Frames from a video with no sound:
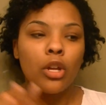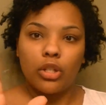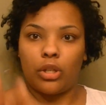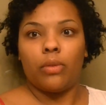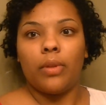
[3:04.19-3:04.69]

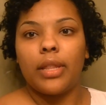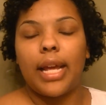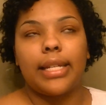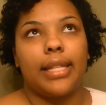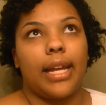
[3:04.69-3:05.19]
So
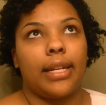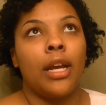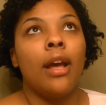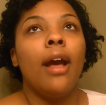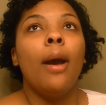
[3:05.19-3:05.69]
that's that.
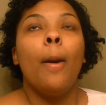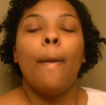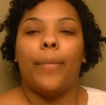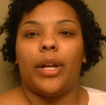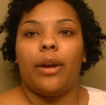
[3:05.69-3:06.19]

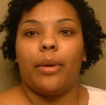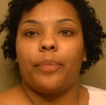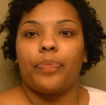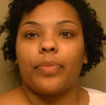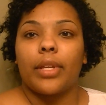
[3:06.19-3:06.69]
But
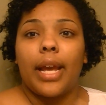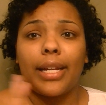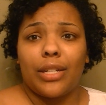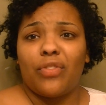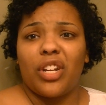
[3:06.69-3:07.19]
yeah, I
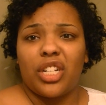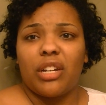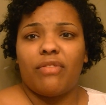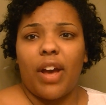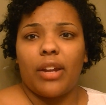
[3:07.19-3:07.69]
just finished
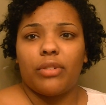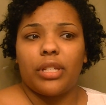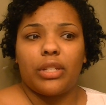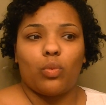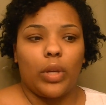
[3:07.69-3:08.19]
up finals
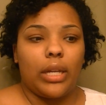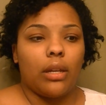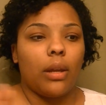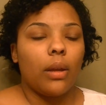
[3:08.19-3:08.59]
this week.